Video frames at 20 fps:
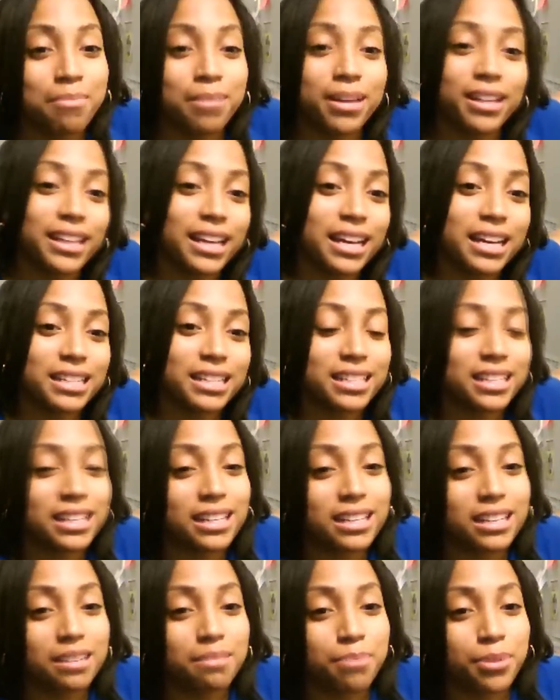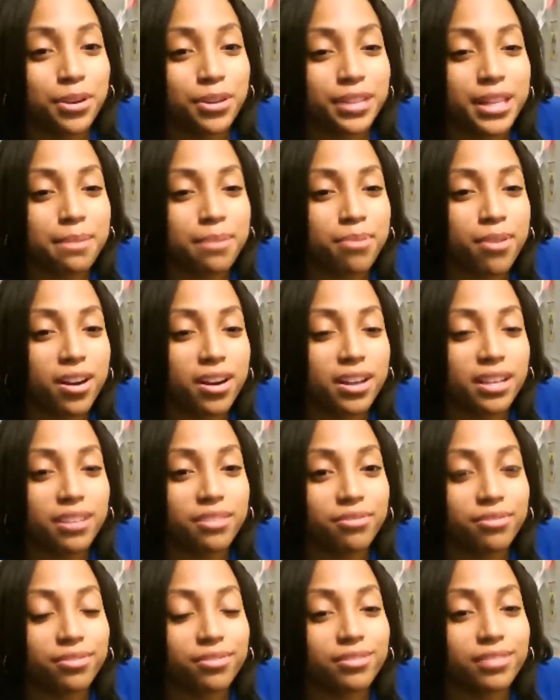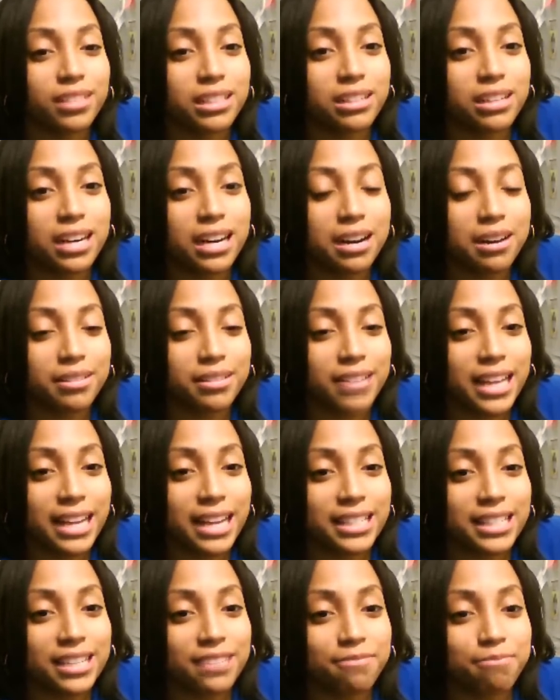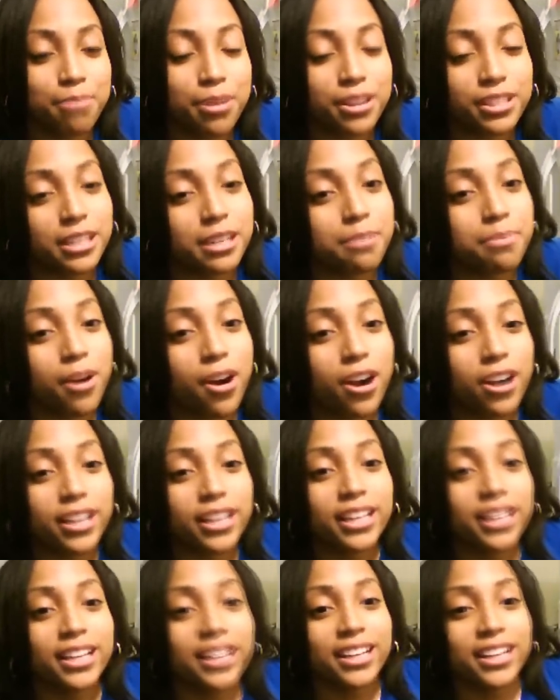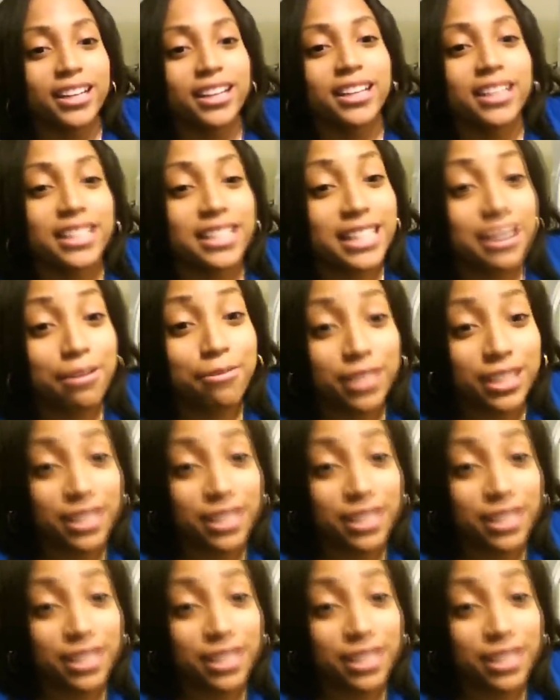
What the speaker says: my last birthday party, 19th birthday party. Because they